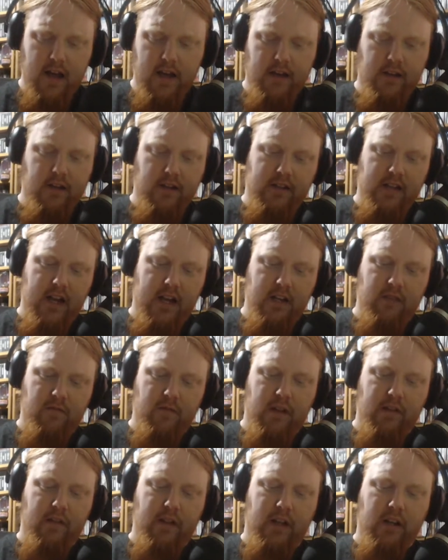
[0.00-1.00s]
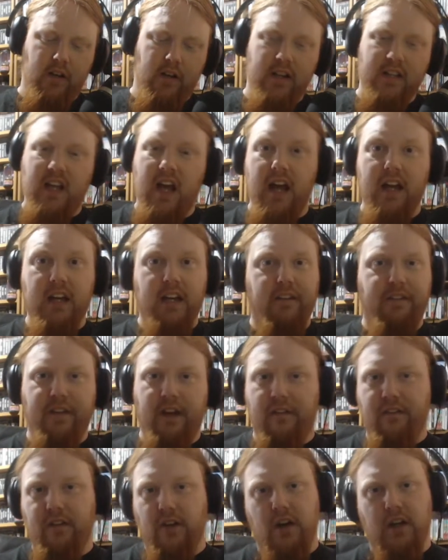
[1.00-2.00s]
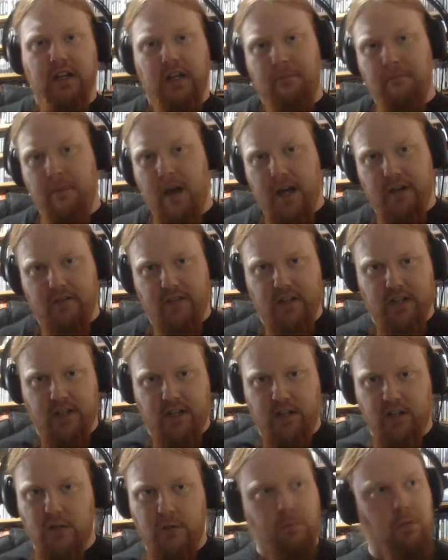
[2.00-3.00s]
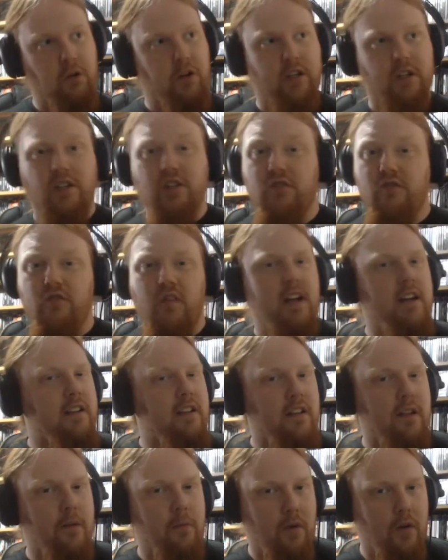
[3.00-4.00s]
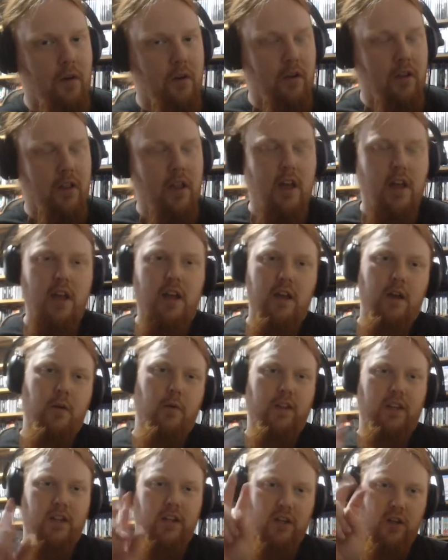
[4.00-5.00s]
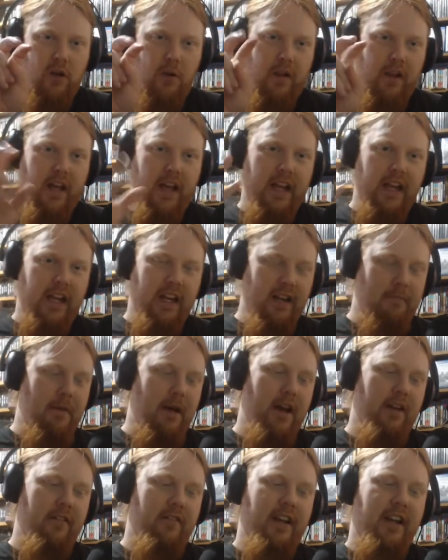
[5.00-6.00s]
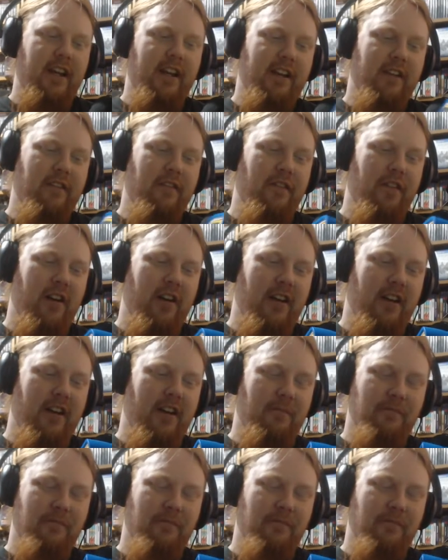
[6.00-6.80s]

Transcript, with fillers: because that is really really good it's handy if you haven't got any batteries you can just plug it straight into the wall with your double a battery converter